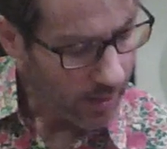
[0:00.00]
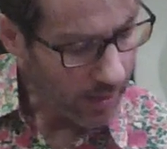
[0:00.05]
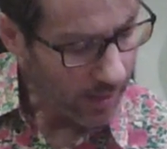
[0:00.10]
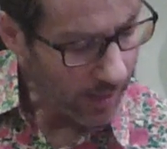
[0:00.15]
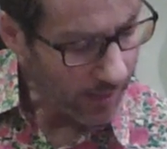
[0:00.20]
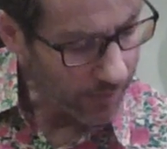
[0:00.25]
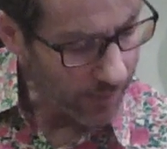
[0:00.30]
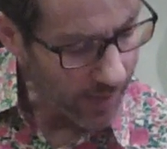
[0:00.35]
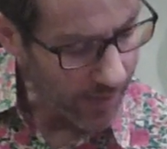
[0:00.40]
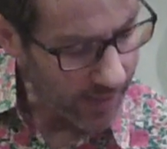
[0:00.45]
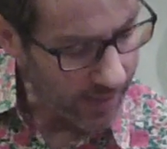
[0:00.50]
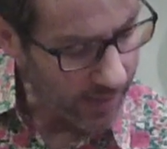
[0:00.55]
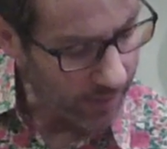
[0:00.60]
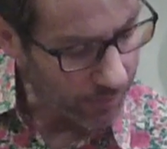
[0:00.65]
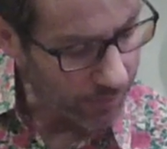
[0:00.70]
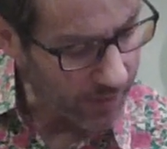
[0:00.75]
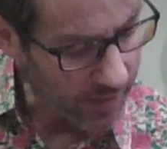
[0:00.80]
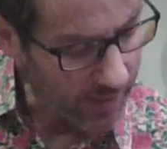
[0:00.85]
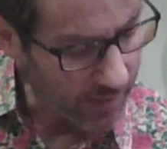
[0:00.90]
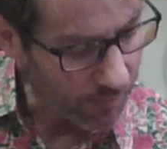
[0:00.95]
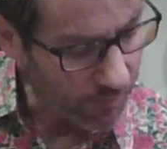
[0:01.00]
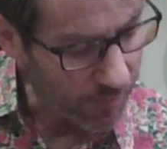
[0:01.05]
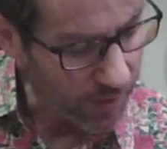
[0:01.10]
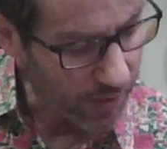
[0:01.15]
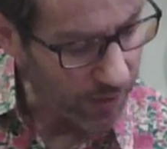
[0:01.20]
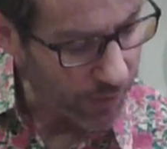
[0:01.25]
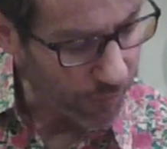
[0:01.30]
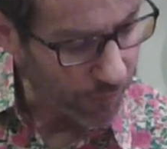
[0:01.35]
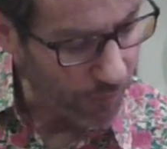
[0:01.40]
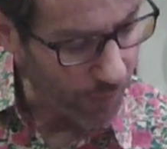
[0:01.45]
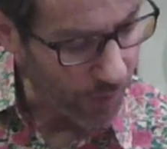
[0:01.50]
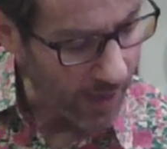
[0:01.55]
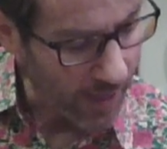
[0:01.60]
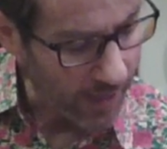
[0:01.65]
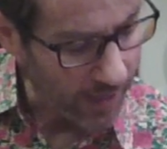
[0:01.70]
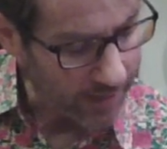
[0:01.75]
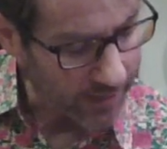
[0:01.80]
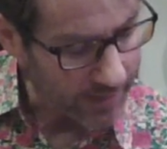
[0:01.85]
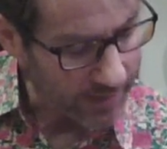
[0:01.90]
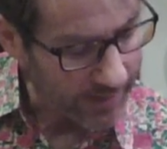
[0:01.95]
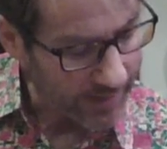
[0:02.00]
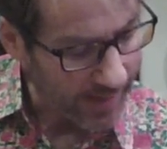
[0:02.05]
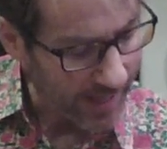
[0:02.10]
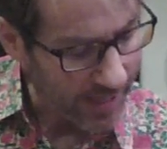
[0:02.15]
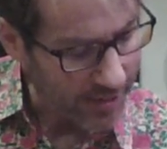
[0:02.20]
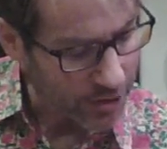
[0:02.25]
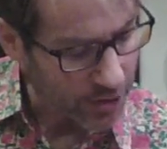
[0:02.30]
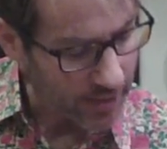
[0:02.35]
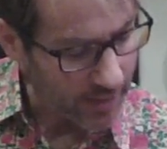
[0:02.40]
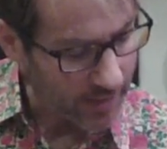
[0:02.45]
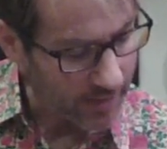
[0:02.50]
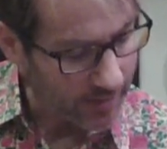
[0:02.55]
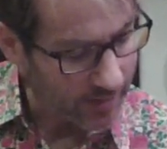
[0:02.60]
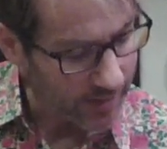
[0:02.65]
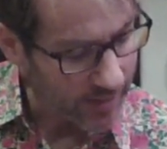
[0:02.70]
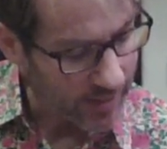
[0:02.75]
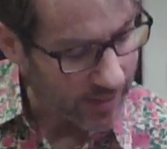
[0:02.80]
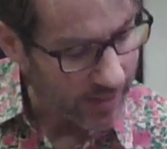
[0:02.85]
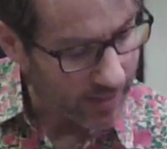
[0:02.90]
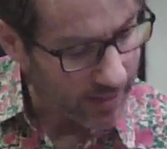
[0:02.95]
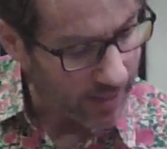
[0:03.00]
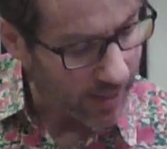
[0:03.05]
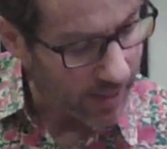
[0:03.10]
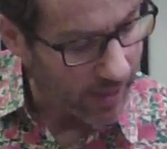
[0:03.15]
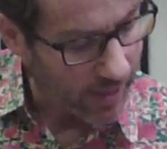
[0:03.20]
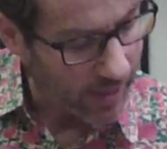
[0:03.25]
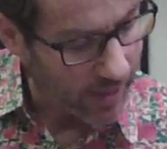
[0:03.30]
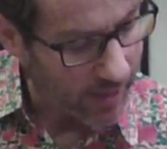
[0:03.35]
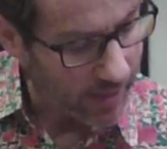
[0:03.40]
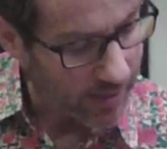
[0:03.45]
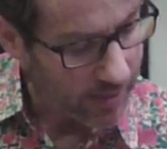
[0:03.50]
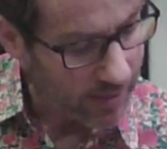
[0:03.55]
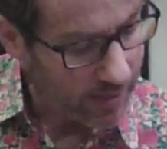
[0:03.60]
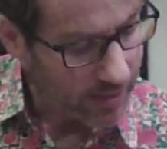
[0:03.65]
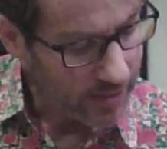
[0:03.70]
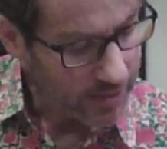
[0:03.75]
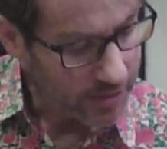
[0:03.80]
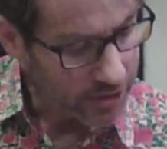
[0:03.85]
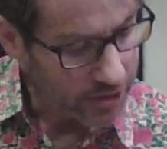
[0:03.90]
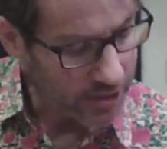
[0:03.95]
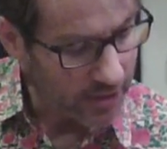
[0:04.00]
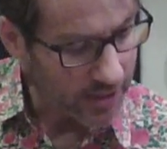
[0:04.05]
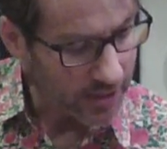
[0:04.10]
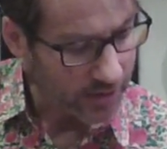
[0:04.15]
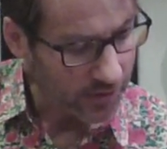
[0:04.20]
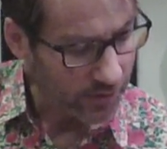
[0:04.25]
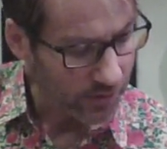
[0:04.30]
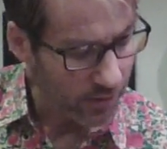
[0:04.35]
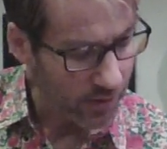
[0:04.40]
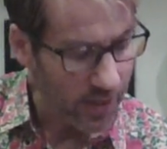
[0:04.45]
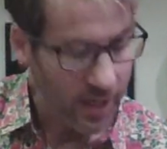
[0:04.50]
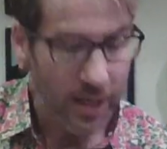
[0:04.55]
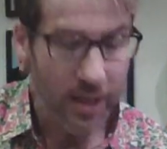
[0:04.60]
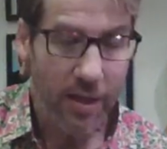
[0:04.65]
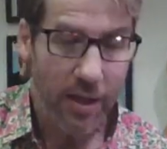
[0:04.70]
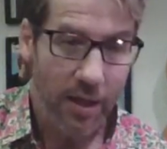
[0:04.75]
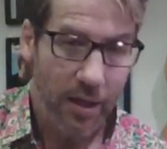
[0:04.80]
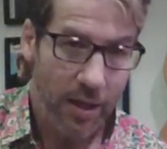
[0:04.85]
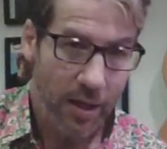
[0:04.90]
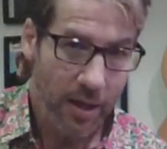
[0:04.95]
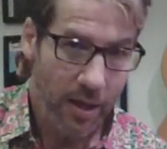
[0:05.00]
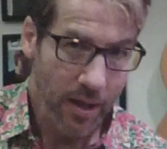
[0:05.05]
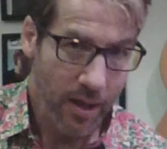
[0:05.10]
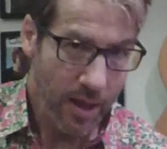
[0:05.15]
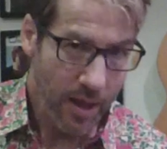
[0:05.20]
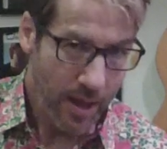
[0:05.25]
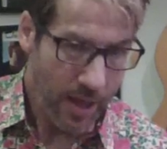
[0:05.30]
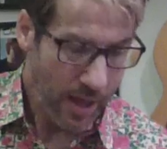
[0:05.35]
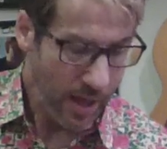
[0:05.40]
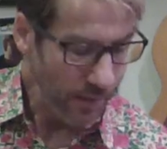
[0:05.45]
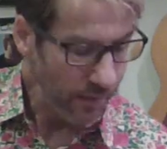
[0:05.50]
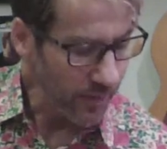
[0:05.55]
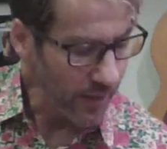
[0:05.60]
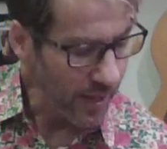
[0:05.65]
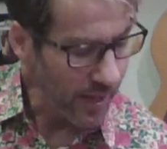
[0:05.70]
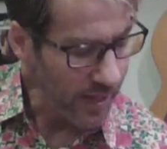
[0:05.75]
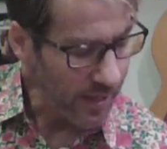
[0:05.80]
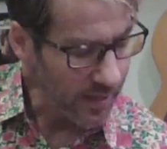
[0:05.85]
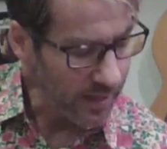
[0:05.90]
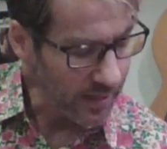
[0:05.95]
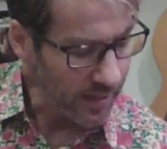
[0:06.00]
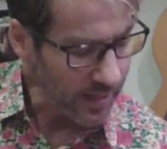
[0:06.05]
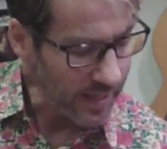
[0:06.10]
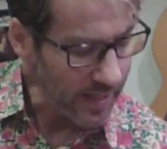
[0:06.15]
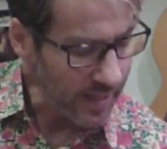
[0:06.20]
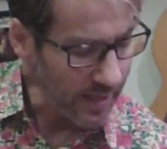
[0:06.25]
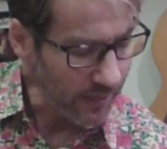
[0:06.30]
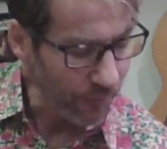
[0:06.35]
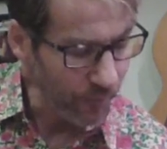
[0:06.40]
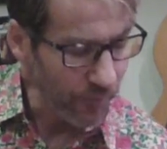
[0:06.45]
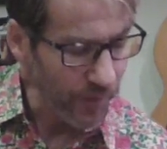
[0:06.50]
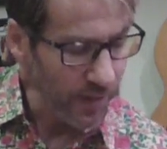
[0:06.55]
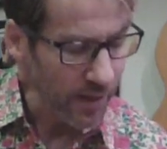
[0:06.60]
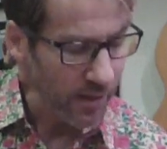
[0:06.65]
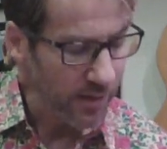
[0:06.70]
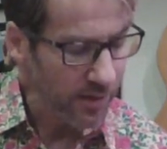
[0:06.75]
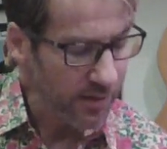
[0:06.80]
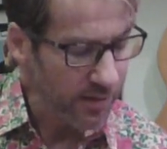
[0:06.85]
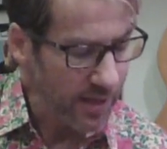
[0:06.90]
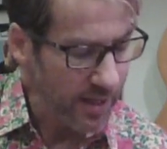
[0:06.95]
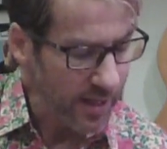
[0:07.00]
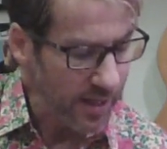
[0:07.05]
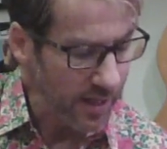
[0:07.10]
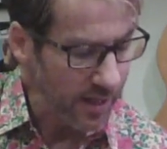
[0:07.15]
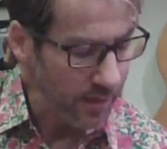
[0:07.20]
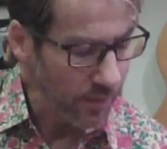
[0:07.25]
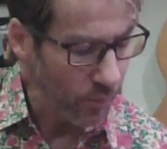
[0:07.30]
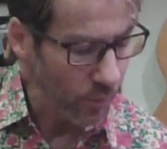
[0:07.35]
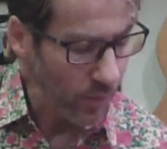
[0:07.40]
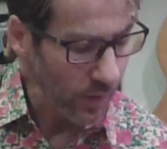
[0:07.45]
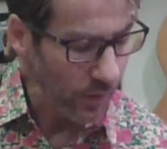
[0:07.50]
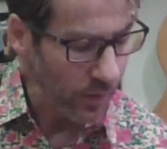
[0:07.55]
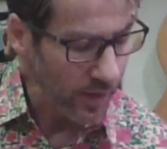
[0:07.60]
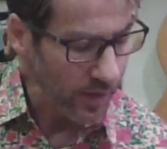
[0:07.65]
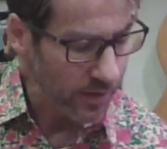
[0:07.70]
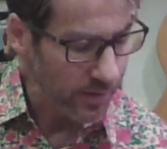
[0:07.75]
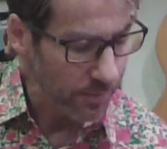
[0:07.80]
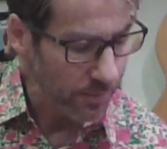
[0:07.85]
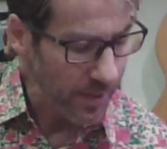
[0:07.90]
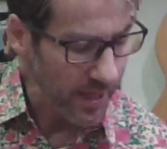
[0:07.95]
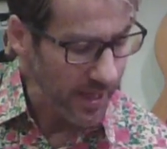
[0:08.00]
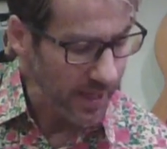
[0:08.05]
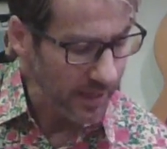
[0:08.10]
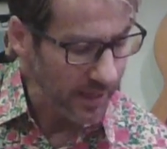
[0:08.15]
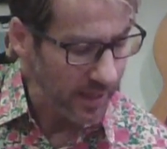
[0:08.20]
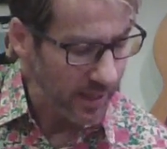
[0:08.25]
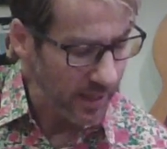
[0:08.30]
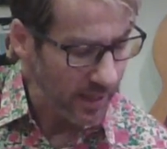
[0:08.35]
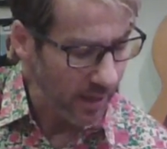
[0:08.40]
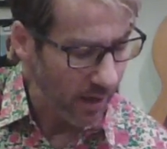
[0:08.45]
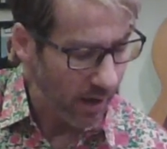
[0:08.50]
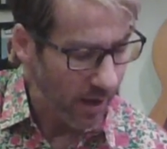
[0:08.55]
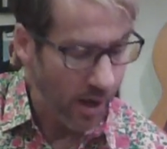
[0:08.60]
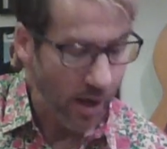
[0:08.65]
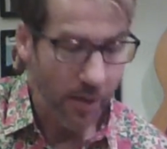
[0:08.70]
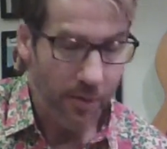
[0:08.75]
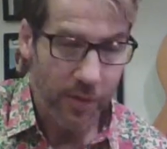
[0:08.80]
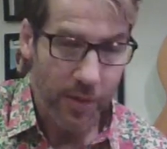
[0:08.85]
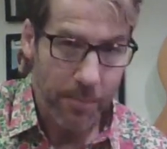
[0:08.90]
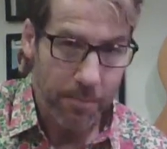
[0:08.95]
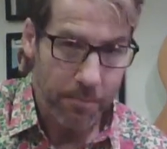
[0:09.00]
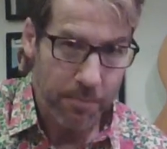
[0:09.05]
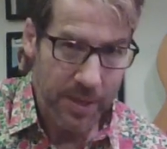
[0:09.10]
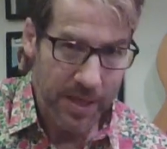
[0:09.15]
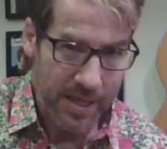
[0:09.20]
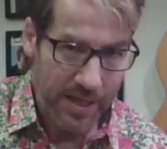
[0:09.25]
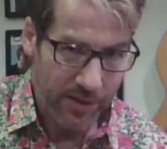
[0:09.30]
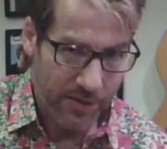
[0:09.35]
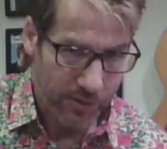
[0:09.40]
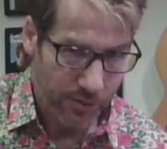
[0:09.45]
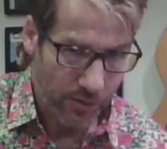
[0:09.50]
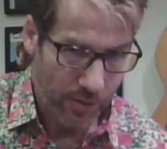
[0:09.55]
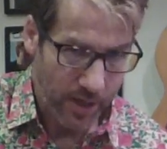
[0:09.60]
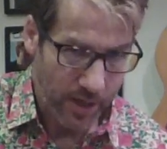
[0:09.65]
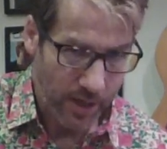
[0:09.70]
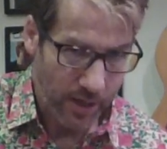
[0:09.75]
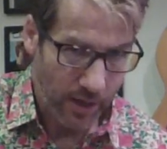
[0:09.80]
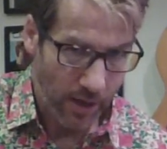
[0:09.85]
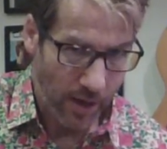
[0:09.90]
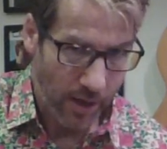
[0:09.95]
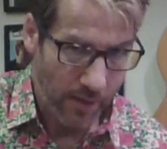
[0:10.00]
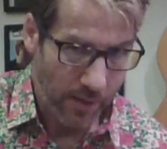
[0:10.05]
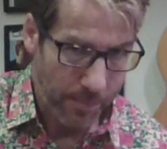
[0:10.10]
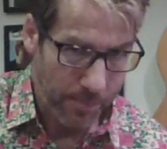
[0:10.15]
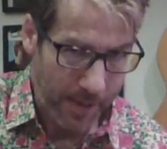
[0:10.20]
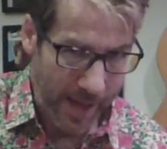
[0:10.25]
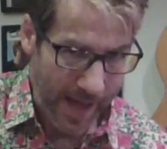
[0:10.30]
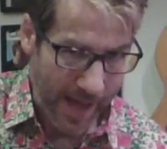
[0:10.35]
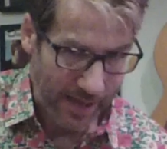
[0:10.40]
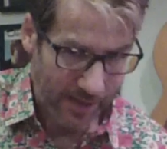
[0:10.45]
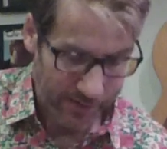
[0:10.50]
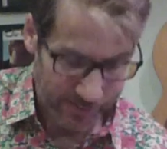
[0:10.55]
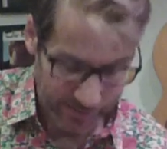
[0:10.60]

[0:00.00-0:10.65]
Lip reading: and then at the 5th fret, catching the G string, and then he fills in with his pinky on the B string on the back